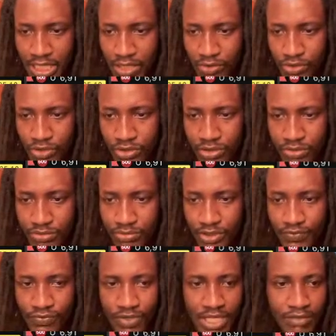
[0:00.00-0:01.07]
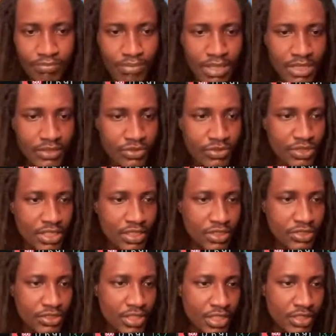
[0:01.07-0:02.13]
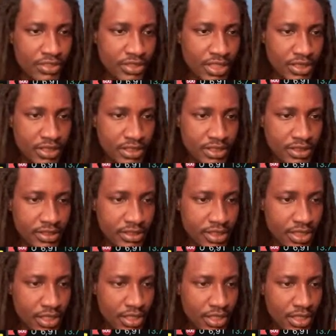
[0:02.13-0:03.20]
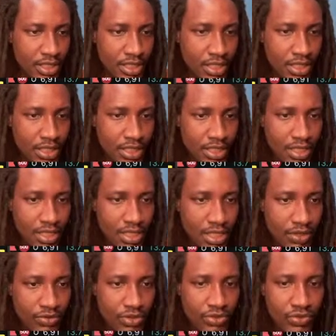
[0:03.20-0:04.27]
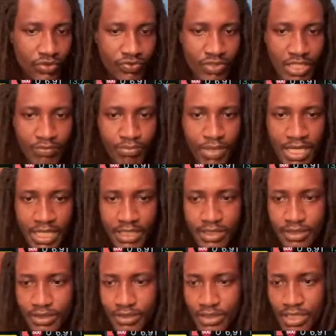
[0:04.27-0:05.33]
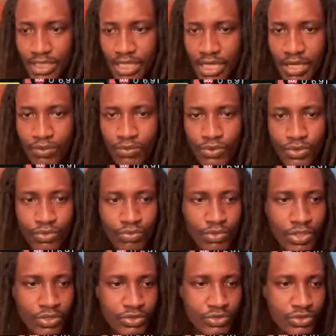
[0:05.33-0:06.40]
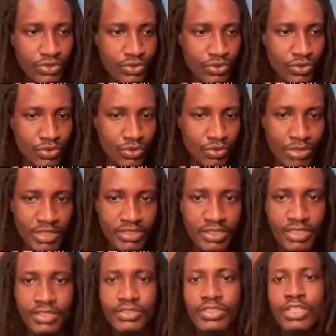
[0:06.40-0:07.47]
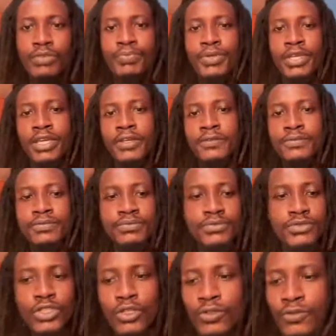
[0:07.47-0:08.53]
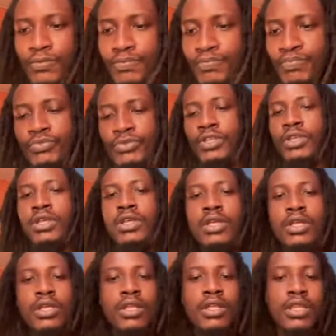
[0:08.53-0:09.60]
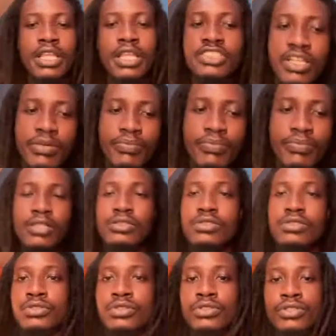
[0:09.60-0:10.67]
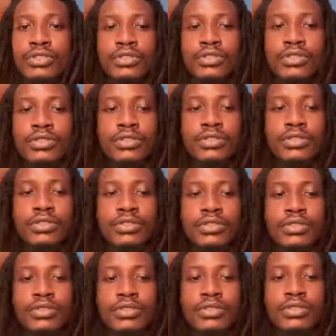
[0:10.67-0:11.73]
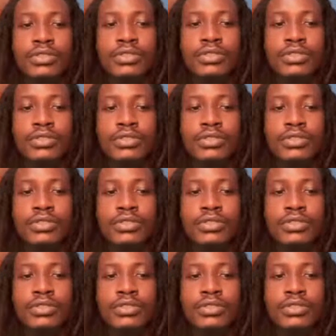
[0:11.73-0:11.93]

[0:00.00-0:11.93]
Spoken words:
I'll just revert back to the initial settings. I'll just revert back. I wouldn't want to mess things up here. So let's get back to while we are here.